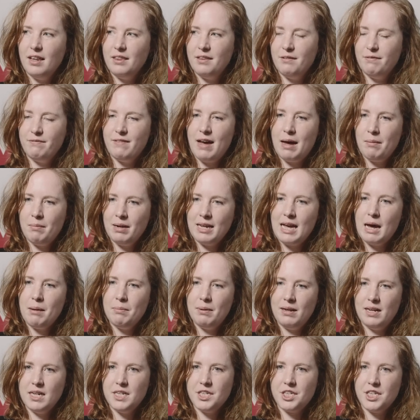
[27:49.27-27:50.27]
The family
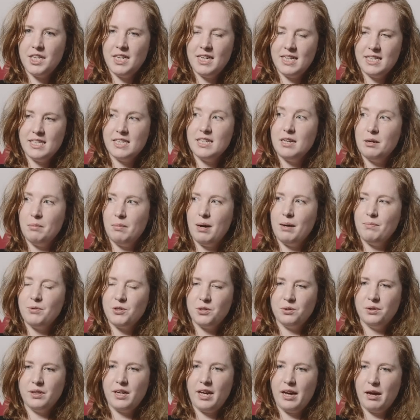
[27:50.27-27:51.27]
abolitionism I'm
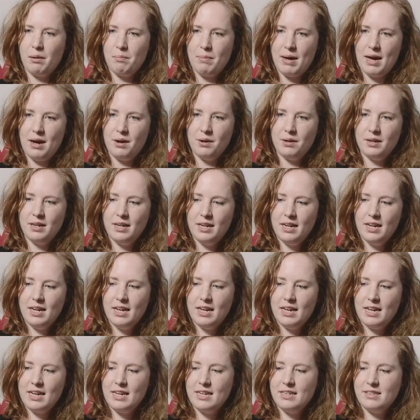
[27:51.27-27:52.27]
talking about
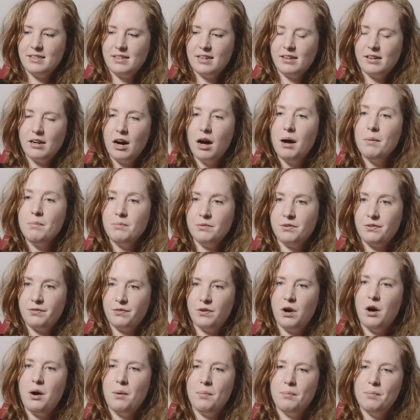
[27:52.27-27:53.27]
is comes
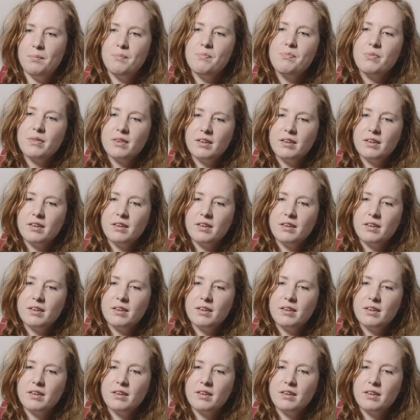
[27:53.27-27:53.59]
from